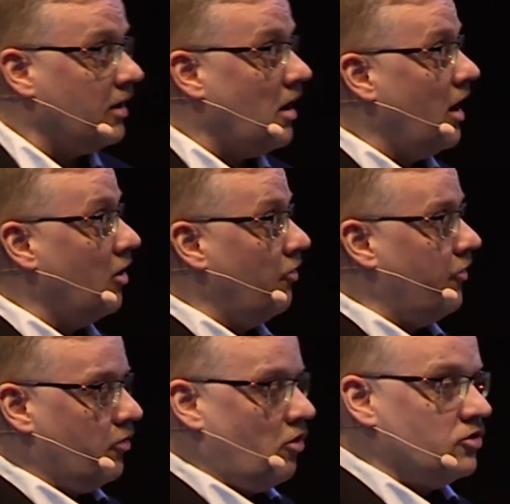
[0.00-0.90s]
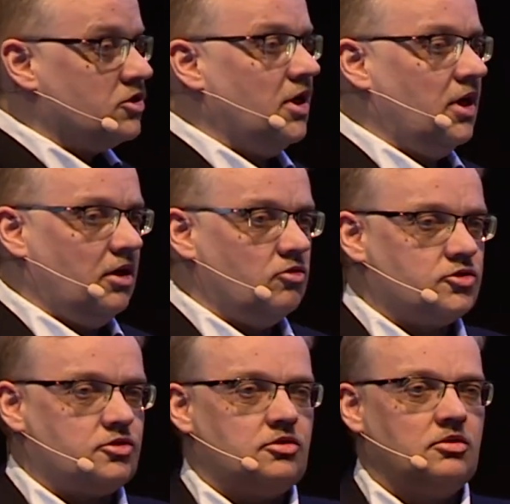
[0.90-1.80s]
kind of
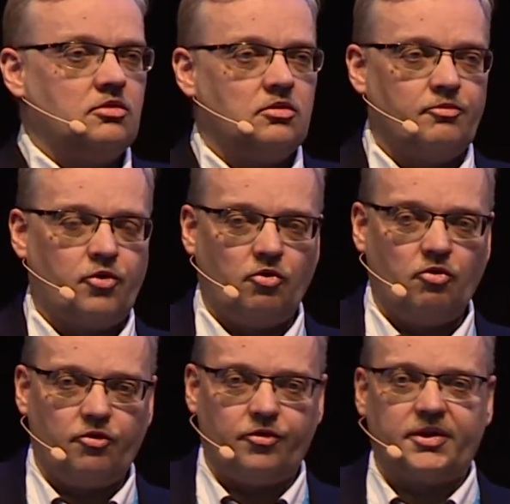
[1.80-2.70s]
continuous proof